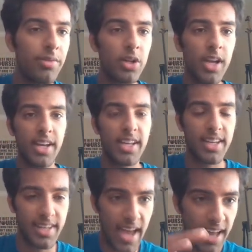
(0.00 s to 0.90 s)
We've learned how to
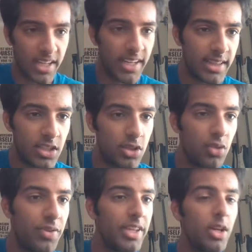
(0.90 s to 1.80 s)
concatenate
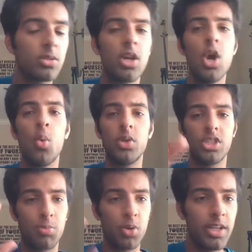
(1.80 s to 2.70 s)
these two videos,
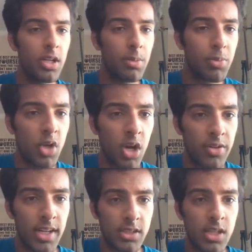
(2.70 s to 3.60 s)
which is pretty good
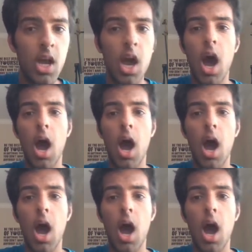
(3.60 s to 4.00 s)
progress.